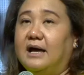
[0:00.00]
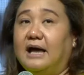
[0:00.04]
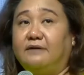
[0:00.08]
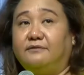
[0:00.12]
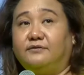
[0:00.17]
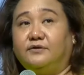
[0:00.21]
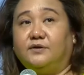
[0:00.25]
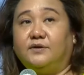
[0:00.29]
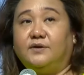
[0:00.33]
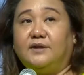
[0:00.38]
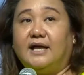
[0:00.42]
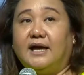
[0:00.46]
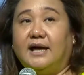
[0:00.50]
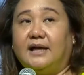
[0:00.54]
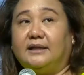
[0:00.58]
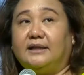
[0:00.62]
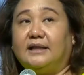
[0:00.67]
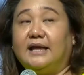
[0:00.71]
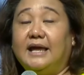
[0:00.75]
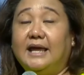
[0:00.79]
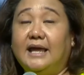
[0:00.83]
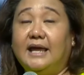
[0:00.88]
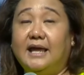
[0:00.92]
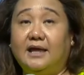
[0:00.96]
after
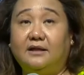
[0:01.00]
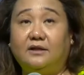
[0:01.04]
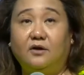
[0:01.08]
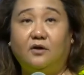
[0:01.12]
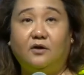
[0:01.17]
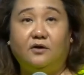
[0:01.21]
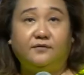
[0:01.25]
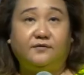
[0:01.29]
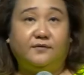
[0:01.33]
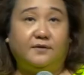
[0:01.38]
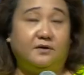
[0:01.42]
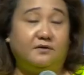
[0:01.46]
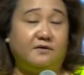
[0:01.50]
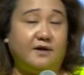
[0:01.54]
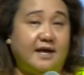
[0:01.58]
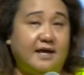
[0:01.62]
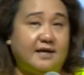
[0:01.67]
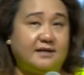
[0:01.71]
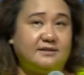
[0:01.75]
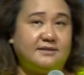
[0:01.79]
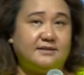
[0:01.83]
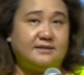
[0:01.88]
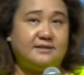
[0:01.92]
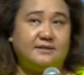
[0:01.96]
that, ahead of
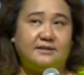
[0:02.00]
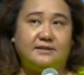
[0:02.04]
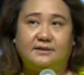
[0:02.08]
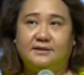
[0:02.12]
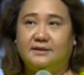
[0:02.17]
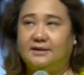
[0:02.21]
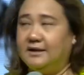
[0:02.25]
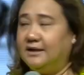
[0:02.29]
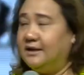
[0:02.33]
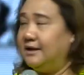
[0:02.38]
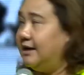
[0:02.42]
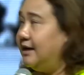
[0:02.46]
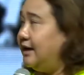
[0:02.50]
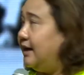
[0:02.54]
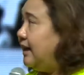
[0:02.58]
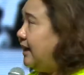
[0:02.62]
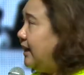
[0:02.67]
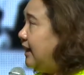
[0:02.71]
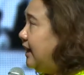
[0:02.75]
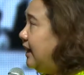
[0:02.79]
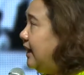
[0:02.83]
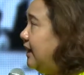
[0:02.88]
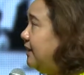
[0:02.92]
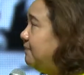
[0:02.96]
the rest.
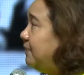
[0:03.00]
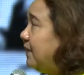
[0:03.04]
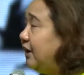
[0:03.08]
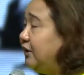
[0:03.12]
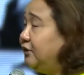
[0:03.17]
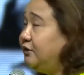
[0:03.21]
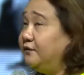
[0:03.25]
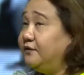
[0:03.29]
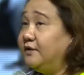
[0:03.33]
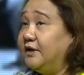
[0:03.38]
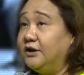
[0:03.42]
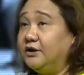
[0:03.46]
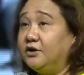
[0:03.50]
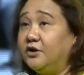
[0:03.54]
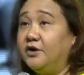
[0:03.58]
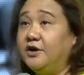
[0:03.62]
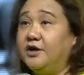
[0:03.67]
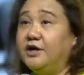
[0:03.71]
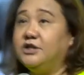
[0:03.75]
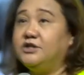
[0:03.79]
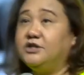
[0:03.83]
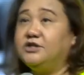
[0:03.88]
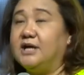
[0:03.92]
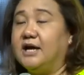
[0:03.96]
And part of
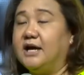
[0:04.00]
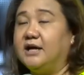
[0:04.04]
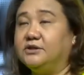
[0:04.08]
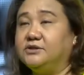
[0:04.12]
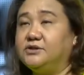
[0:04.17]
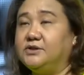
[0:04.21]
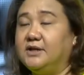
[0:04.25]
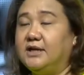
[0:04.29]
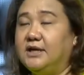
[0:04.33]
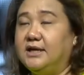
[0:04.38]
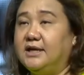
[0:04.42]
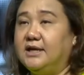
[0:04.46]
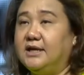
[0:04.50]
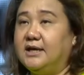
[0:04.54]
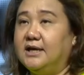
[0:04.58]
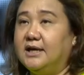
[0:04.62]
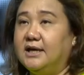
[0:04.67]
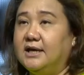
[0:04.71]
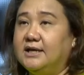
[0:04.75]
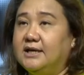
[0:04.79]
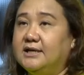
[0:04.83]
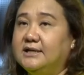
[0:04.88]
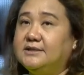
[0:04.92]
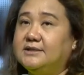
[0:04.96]
that courage
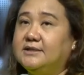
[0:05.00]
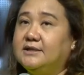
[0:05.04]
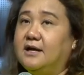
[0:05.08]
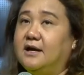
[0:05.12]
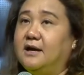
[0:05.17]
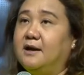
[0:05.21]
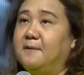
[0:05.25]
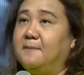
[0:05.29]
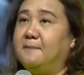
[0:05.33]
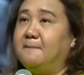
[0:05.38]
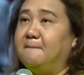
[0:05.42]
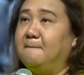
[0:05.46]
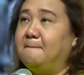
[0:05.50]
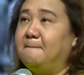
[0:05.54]
actually is